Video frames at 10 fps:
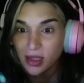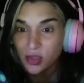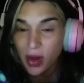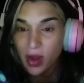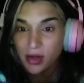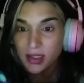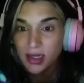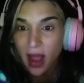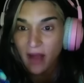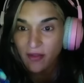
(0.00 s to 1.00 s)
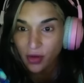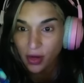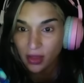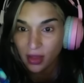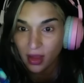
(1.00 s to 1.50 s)
because rayon is in
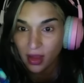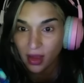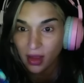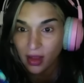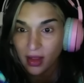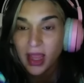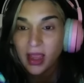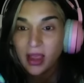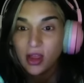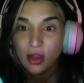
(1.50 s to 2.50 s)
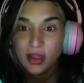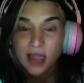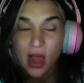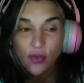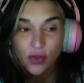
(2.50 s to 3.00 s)
everything. Like
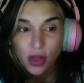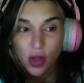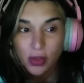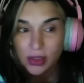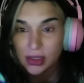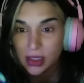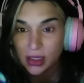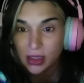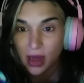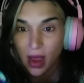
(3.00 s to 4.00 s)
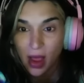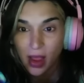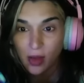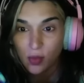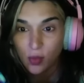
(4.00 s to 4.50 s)
this Alfred Loewenstein
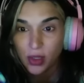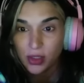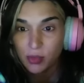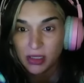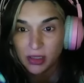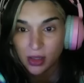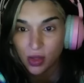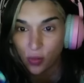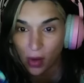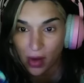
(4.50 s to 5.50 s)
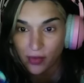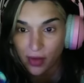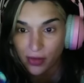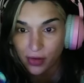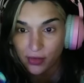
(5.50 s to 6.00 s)
guy was basically the
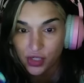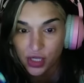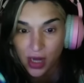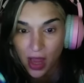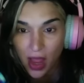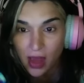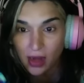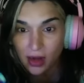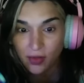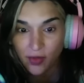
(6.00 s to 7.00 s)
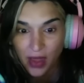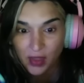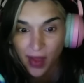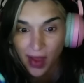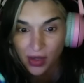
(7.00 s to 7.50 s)
grandfather of Shein and
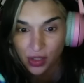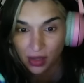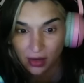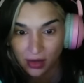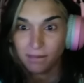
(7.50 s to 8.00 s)
fast fashion.